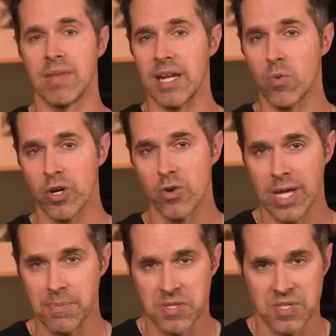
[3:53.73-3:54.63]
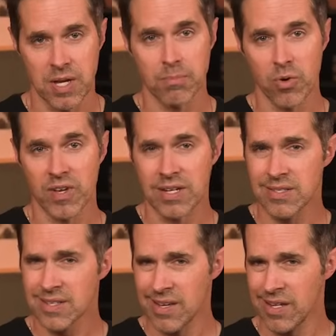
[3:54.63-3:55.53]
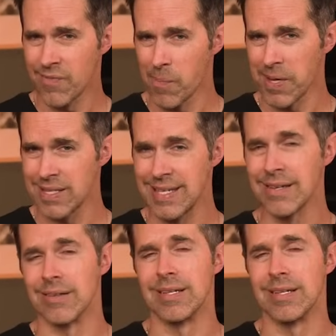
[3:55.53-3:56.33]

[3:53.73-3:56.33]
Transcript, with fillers: anyone who keeps the sun moving is kind of a big deal.